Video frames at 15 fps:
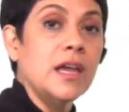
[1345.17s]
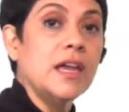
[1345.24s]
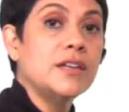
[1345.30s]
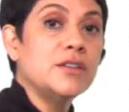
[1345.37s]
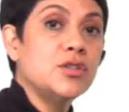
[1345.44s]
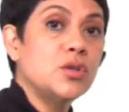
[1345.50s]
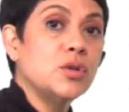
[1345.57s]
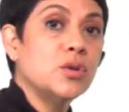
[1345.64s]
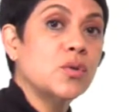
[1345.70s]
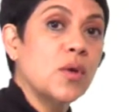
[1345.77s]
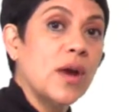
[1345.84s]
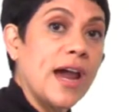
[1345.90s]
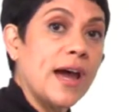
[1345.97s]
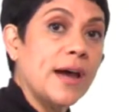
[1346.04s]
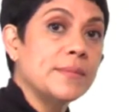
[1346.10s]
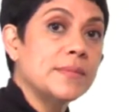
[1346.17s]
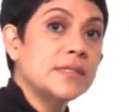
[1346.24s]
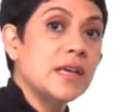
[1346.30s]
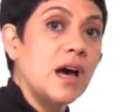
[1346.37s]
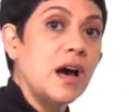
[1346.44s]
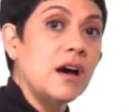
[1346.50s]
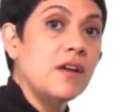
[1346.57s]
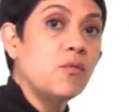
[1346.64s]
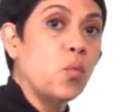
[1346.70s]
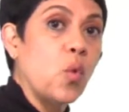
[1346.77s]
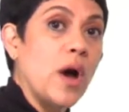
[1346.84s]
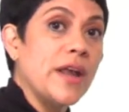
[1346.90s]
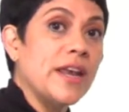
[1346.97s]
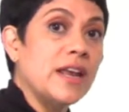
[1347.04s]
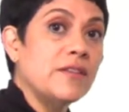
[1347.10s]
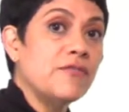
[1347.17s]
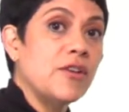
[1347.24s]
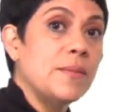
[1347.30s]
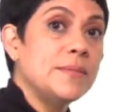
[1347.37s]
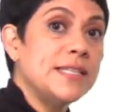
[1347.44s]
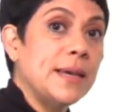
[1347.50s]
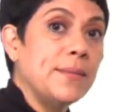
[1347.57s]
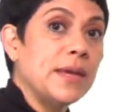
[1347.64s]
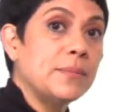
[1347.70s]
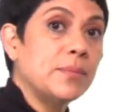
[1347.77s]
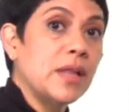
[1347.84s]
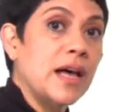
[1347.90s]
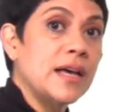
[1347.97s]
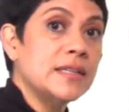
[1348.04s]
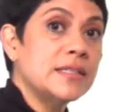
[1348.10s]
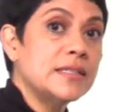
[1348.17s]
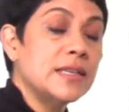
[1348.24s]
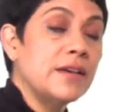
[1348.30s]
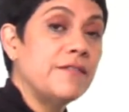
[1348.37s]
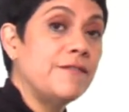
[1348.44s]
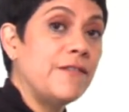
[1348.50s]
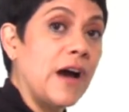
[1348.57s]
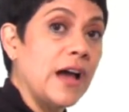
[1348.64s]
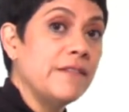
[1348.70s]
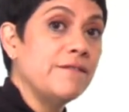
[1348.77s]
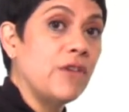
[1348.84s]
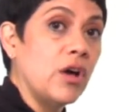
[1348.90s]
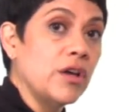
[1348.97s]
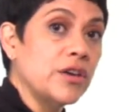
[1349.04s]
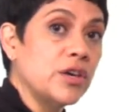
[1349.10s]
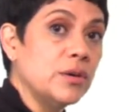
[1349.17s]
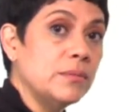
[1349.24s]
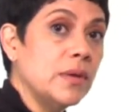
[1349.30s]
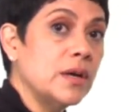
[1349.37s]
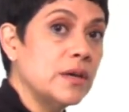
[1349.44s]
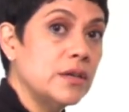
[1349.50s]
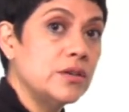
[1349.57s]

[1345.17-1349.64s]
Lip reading: and 2 grams of 1N from Demi Plus, 5 volume.